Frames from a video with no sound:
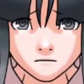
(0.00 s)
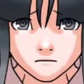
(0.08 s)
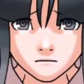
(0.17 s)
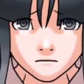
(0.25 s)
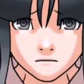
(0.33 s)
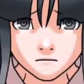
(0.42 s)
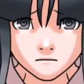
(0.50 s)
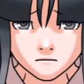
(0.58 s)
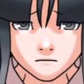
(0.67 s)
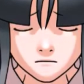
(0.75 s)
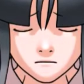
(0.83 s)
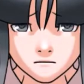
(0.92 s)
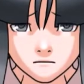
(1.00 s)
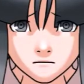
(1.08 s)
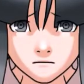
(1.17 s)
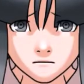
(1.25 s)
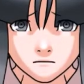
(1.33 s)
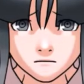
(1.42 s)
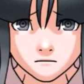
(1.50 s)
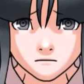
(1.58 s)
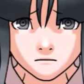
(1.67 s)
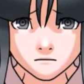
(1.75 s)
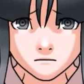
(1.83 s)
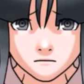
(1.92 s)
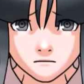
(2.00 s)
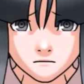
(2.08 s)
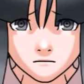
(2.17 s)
Mo. They all have nothing nice to say.